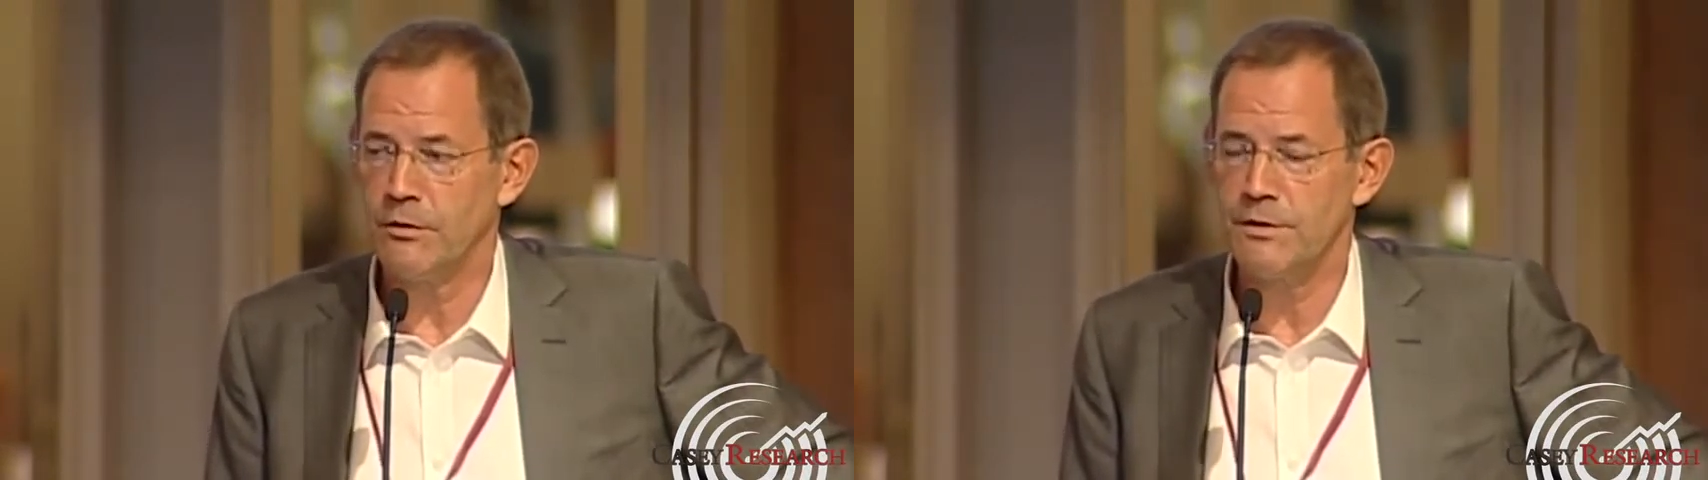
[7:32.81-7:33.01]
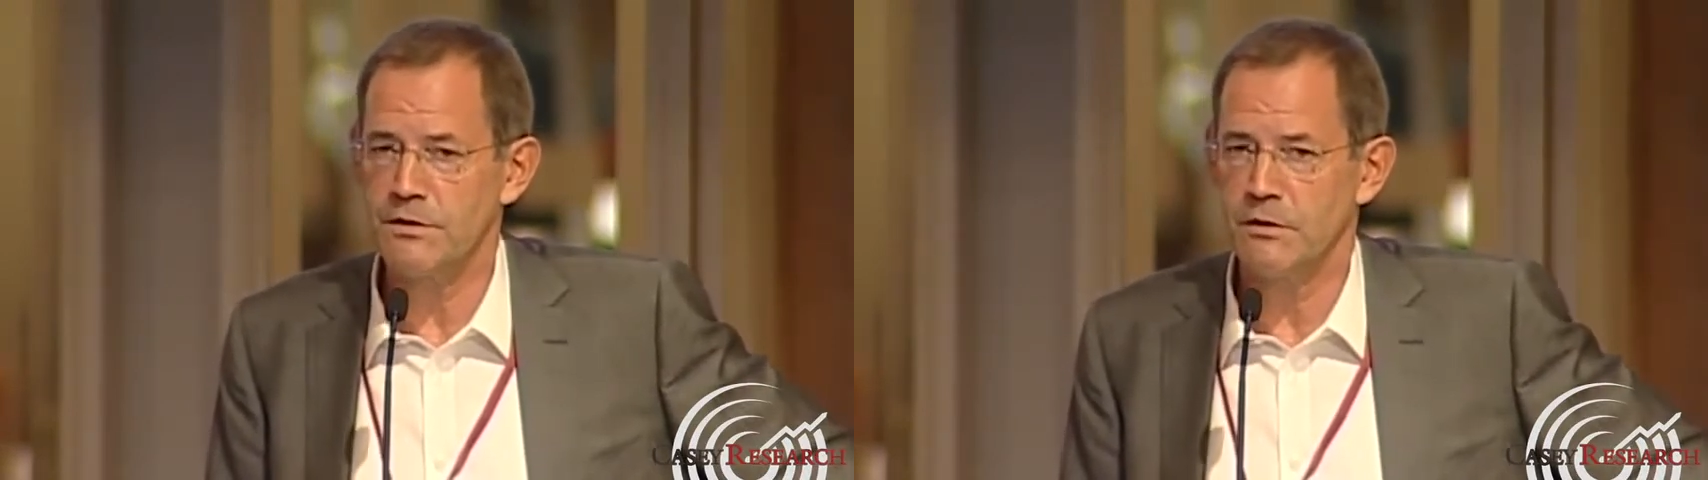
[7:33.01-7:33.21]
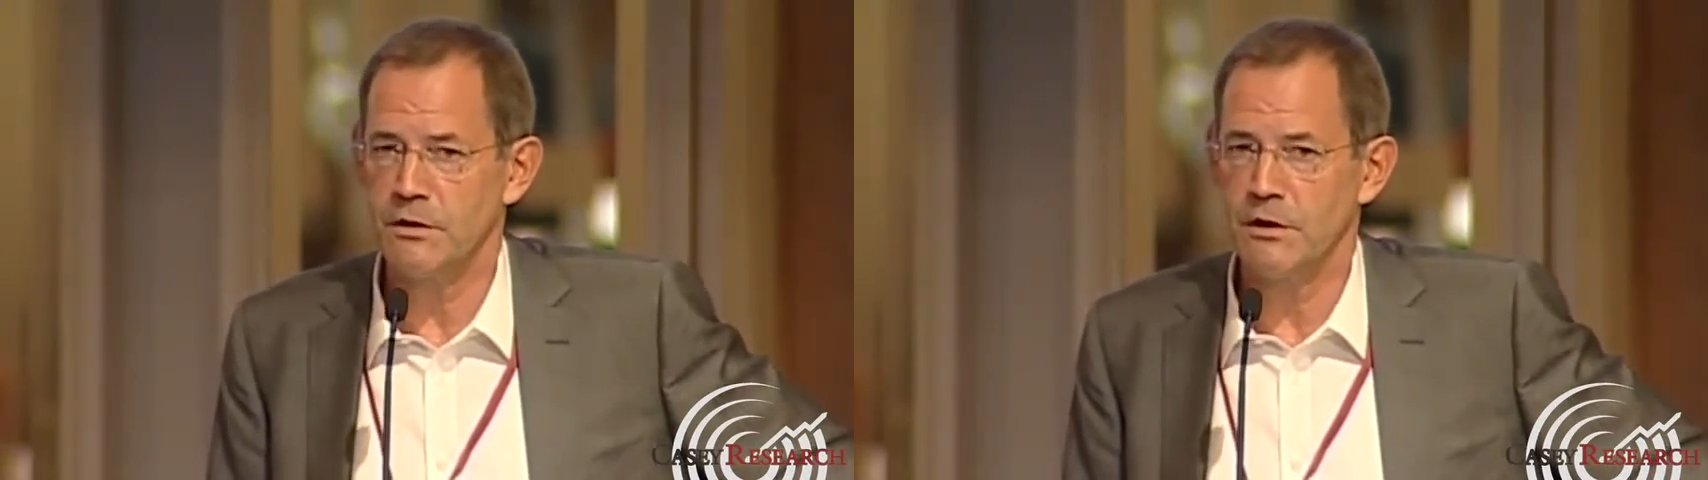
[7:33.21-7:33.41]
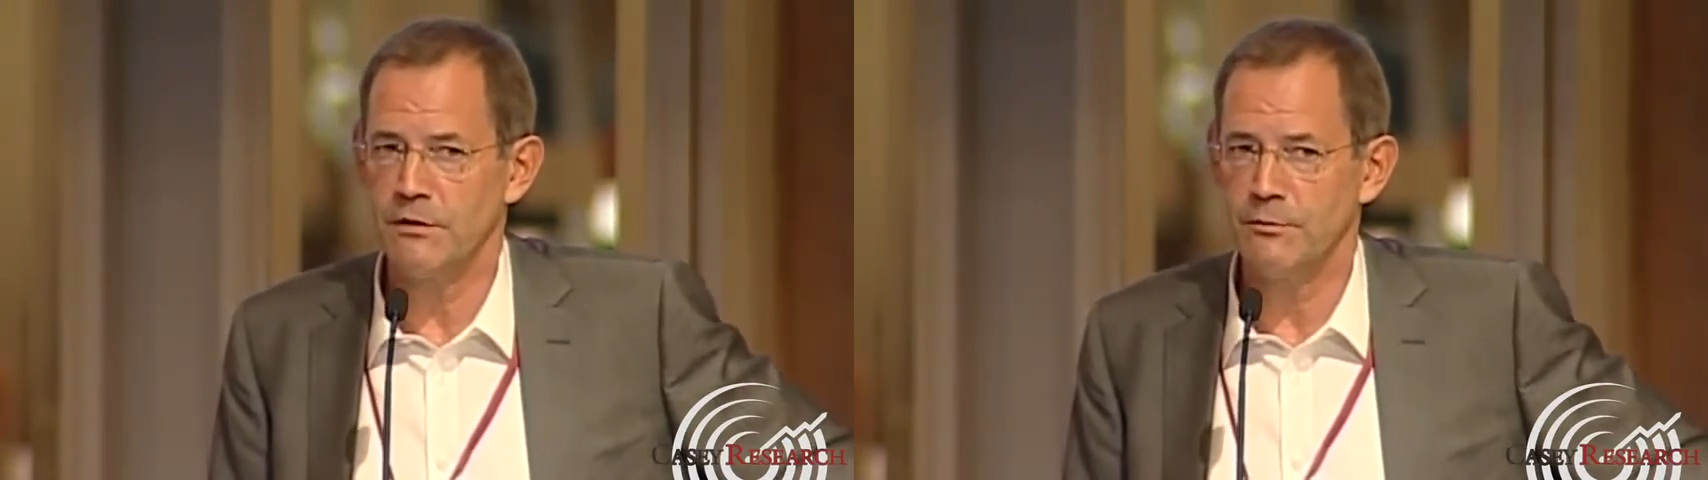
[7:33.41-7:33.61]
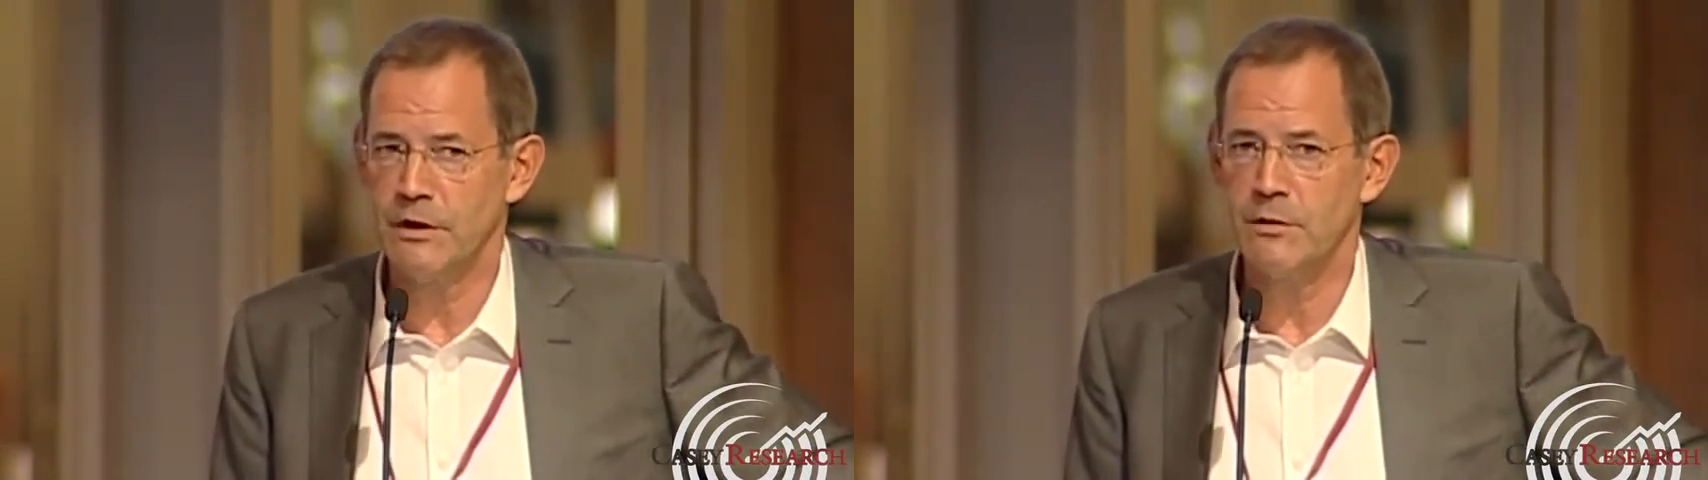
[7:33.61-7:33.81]
we saw a lot
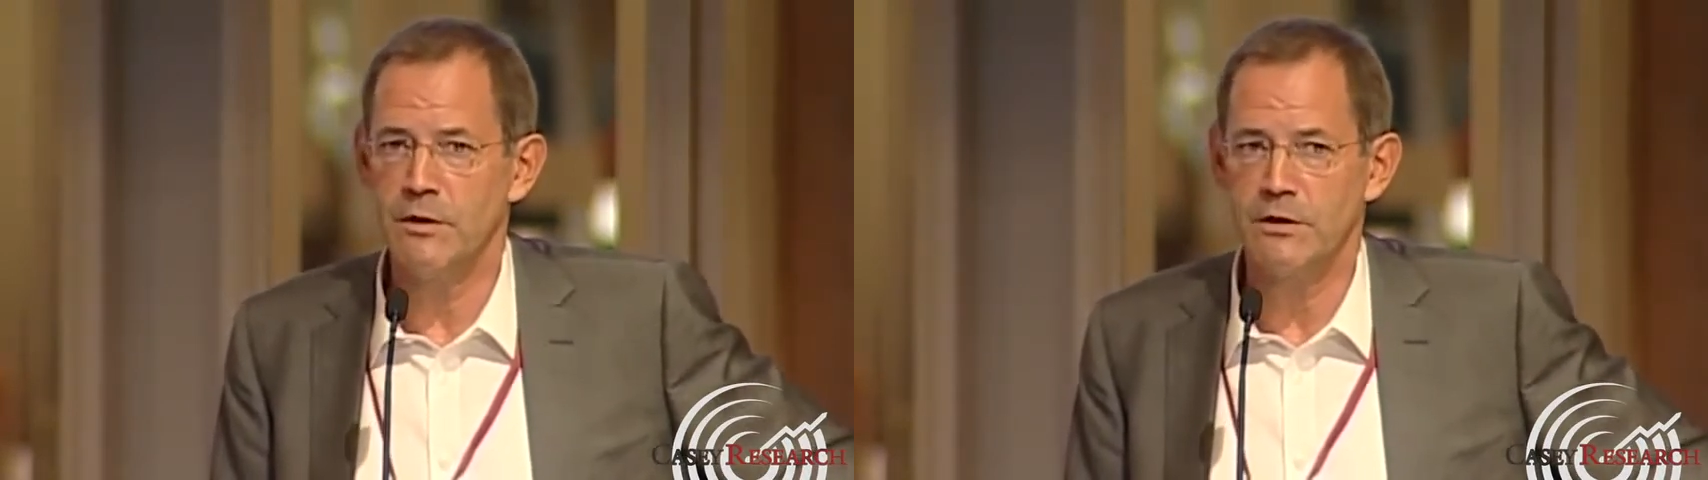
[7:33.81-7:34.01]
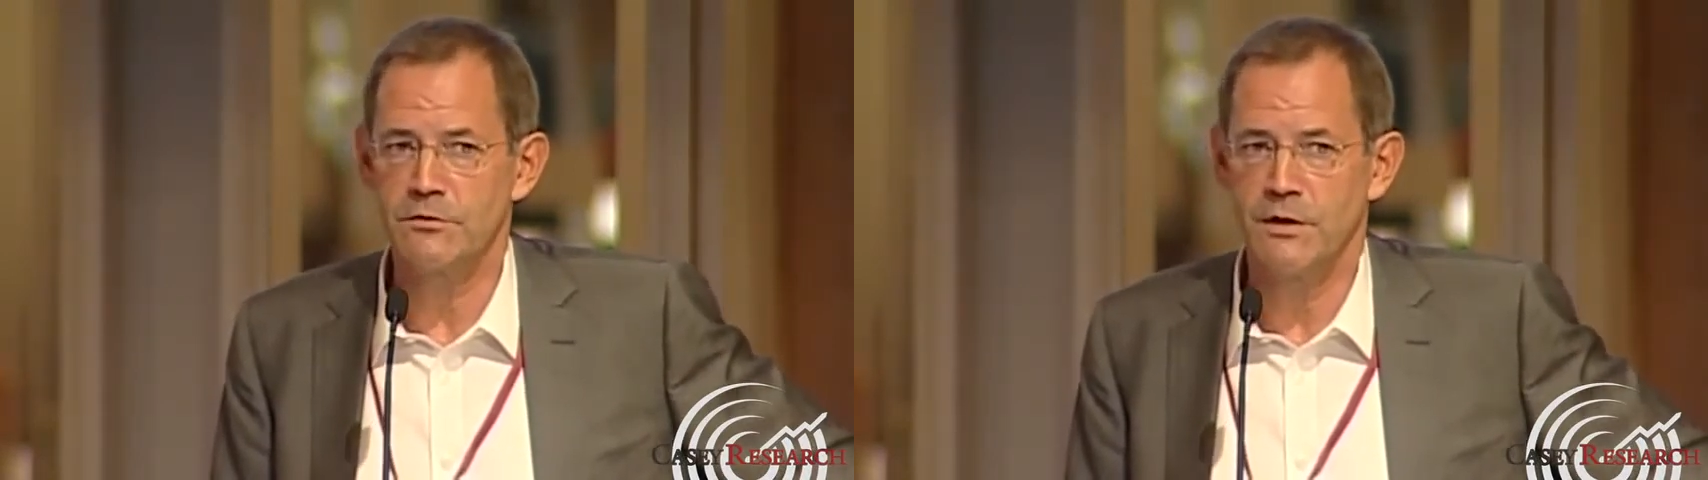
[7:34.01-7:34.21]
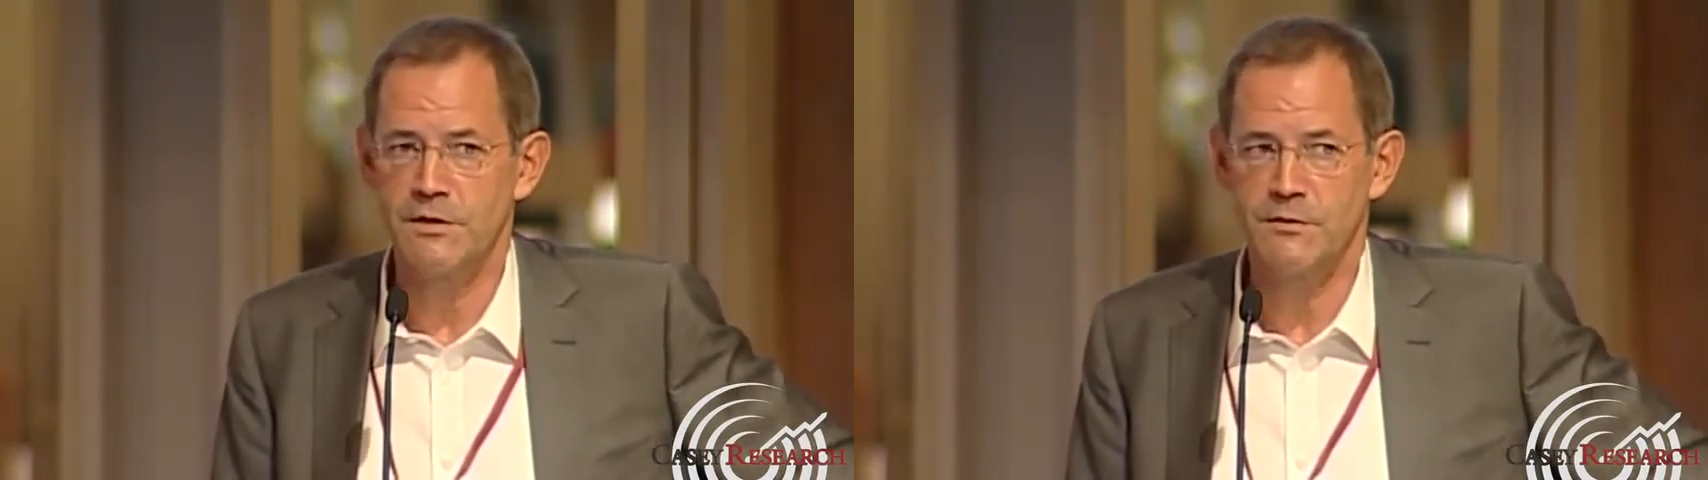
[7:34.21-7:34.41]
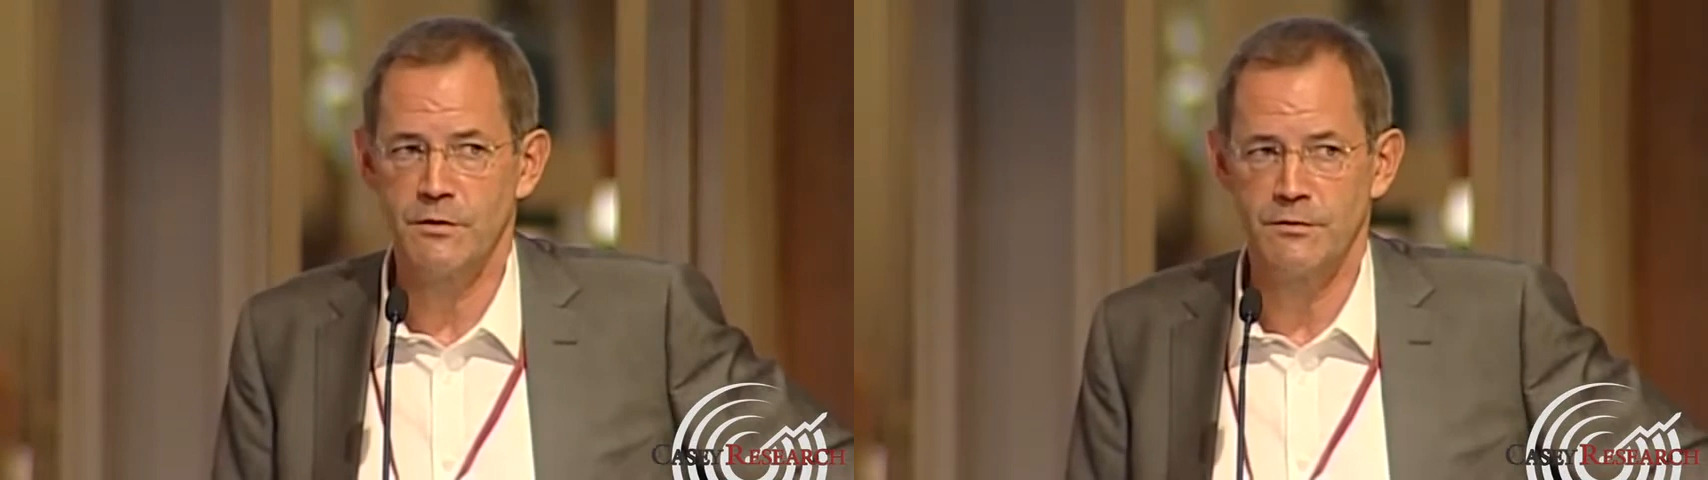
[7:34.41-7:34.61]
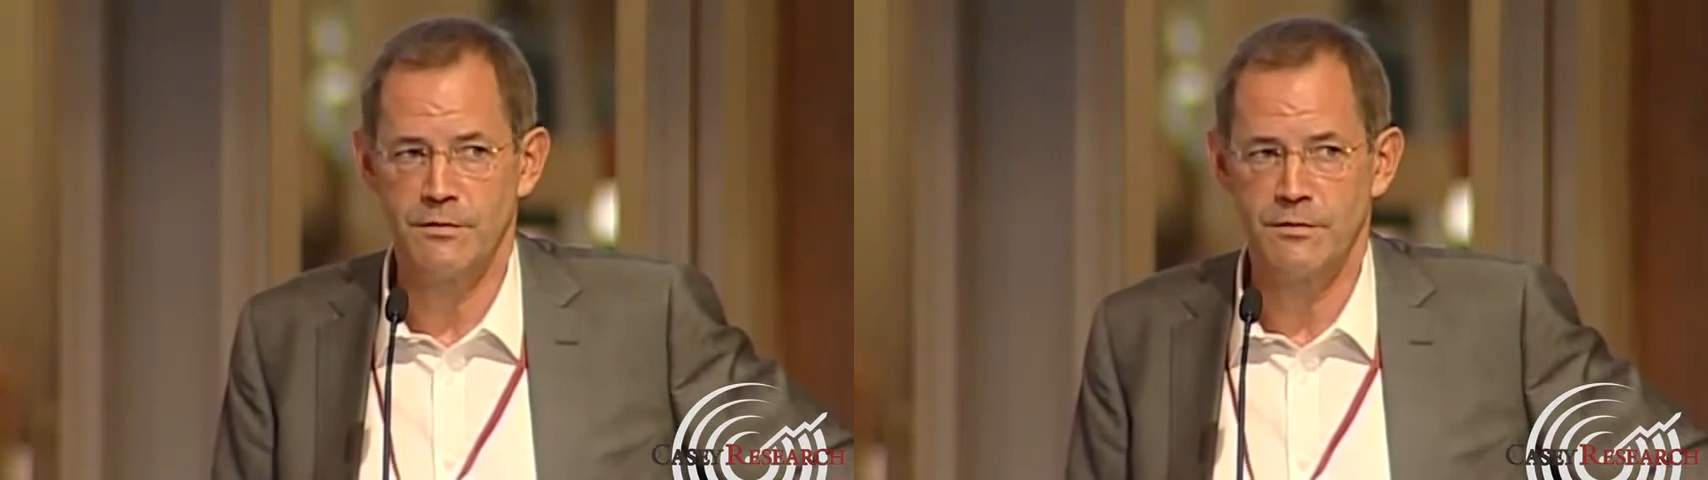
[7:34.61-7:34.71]
of money being transferred